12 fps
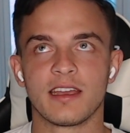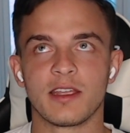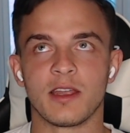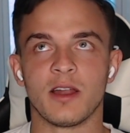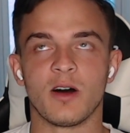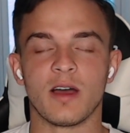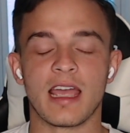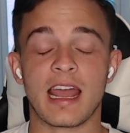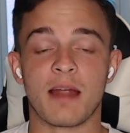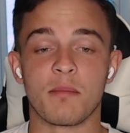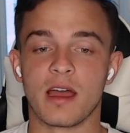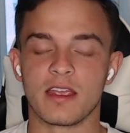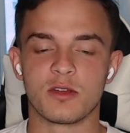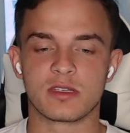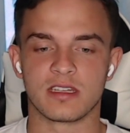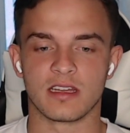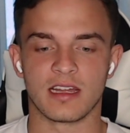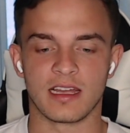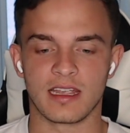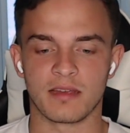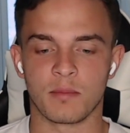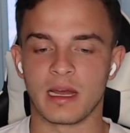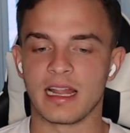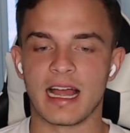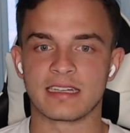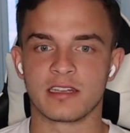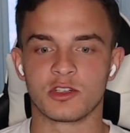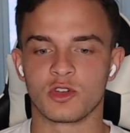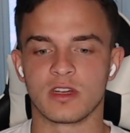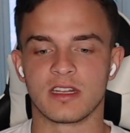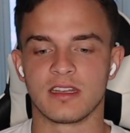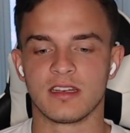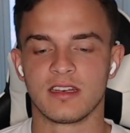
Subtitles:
and I'm not used to, like, my last 100,